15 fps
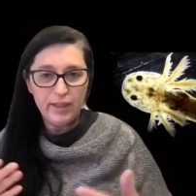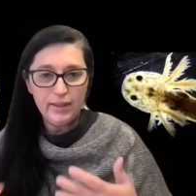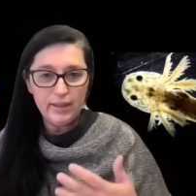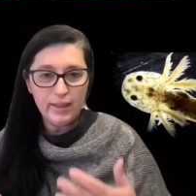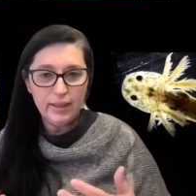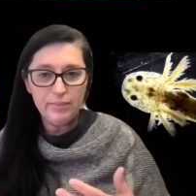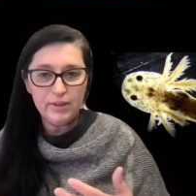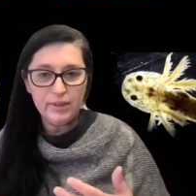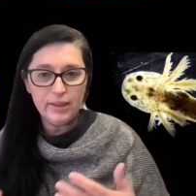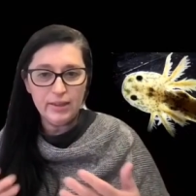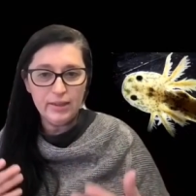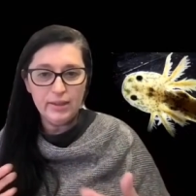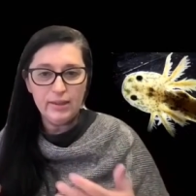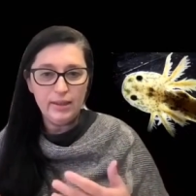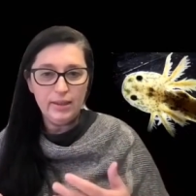times I
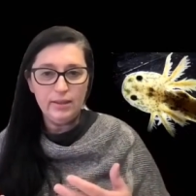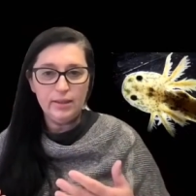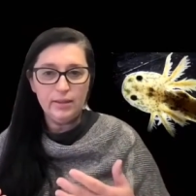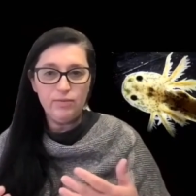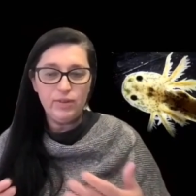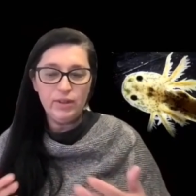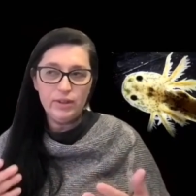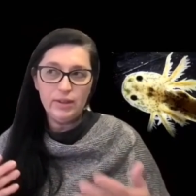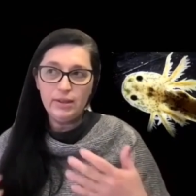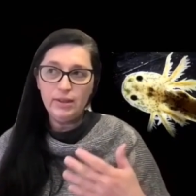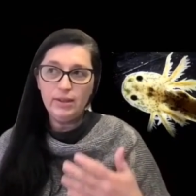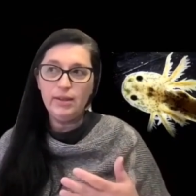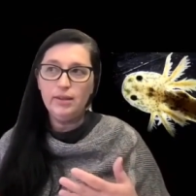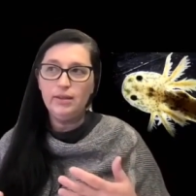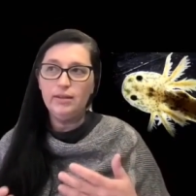see that we are
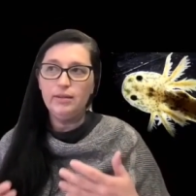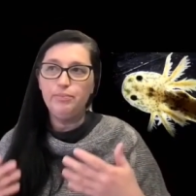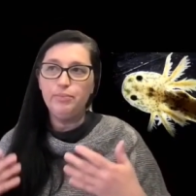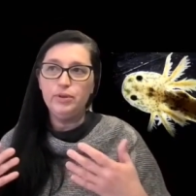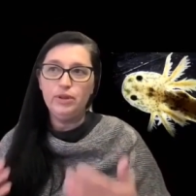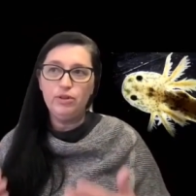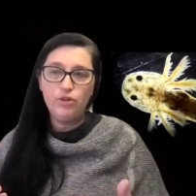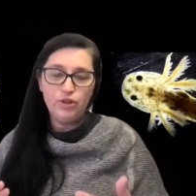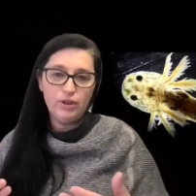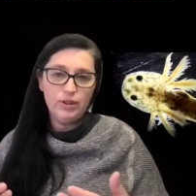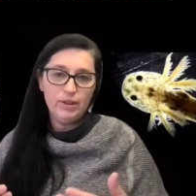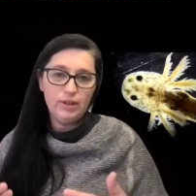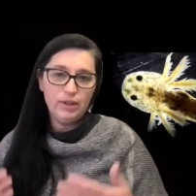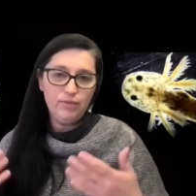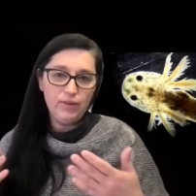still in the
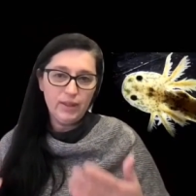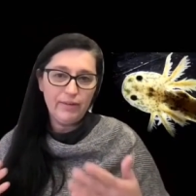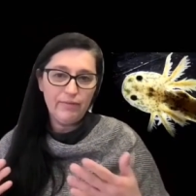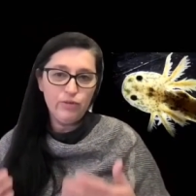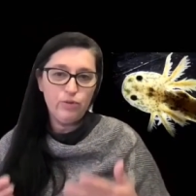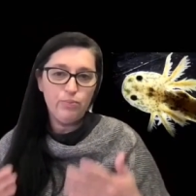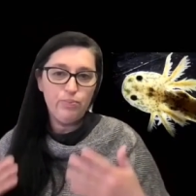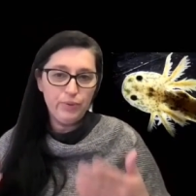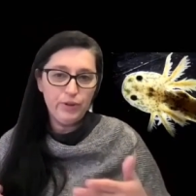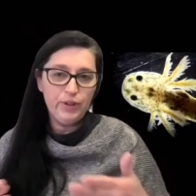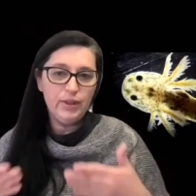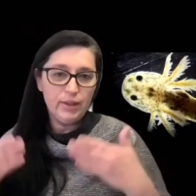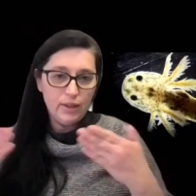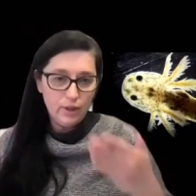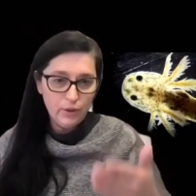positions that we have to
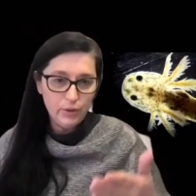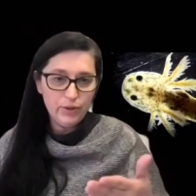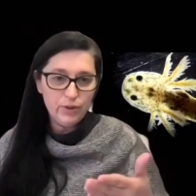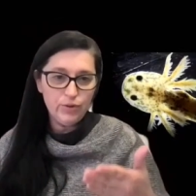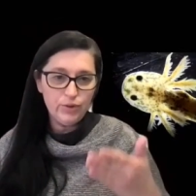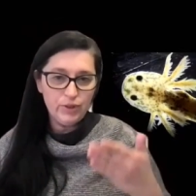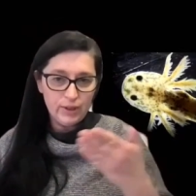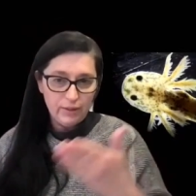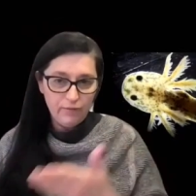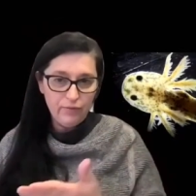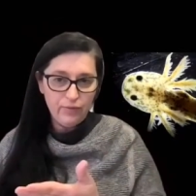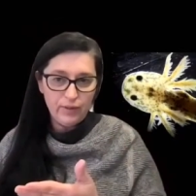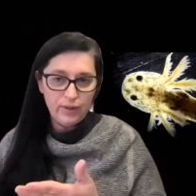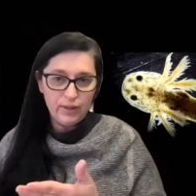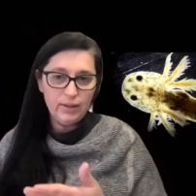point out to
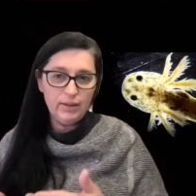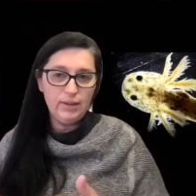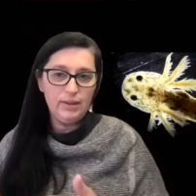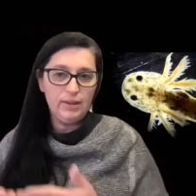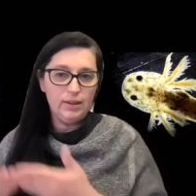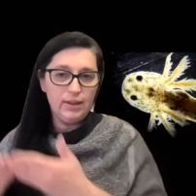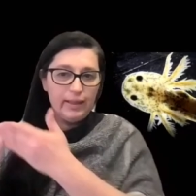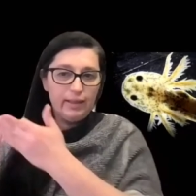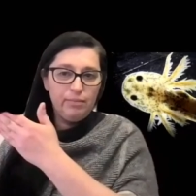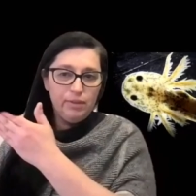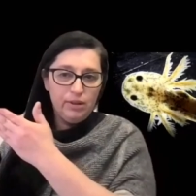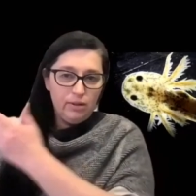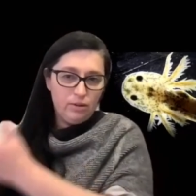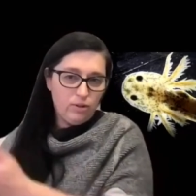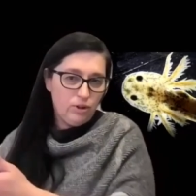something that this is like
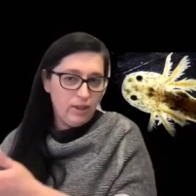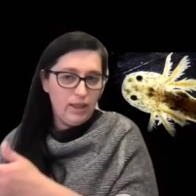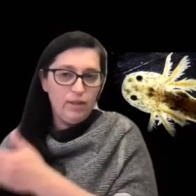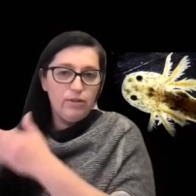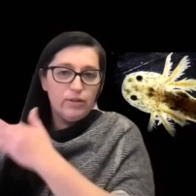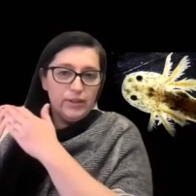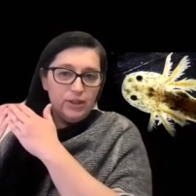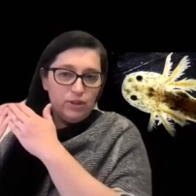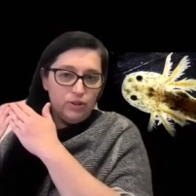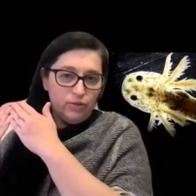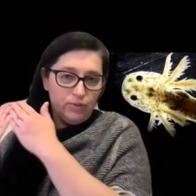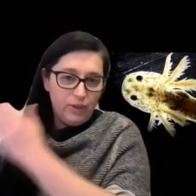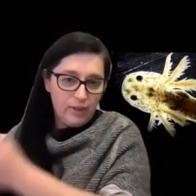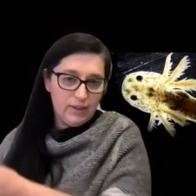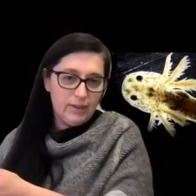misogyny or
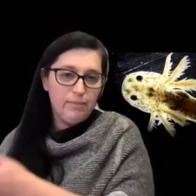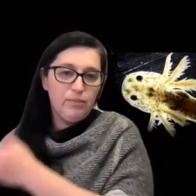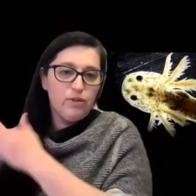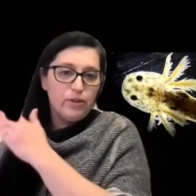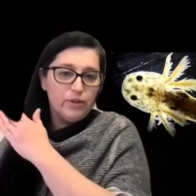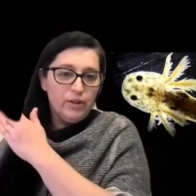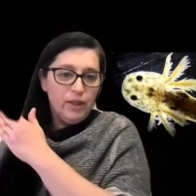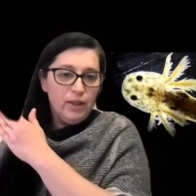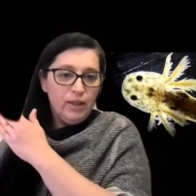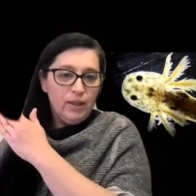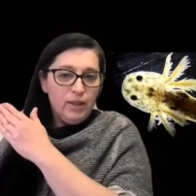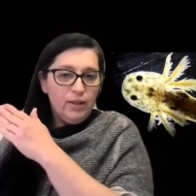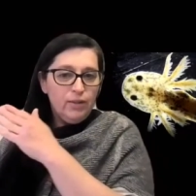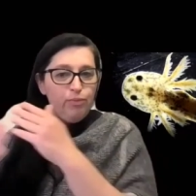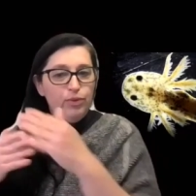chauvinism or
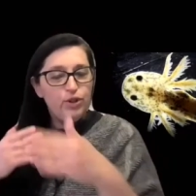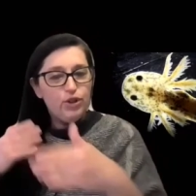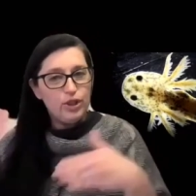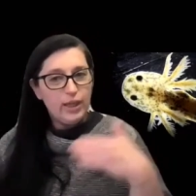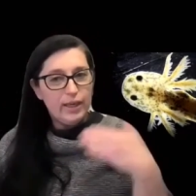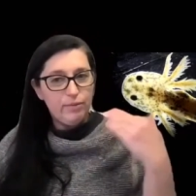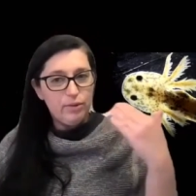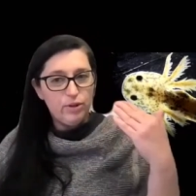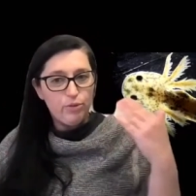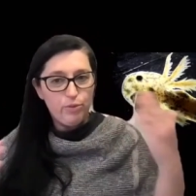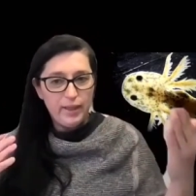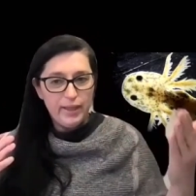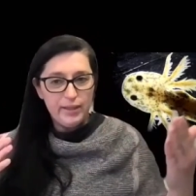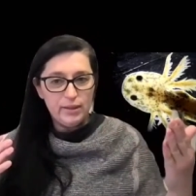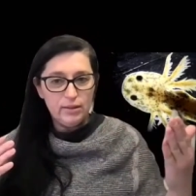whichever
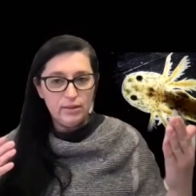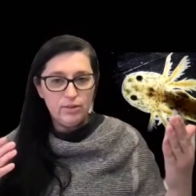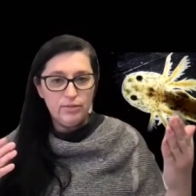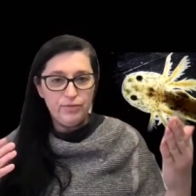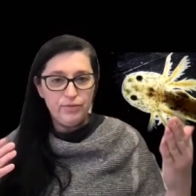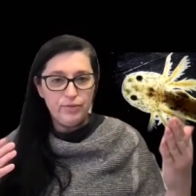ways of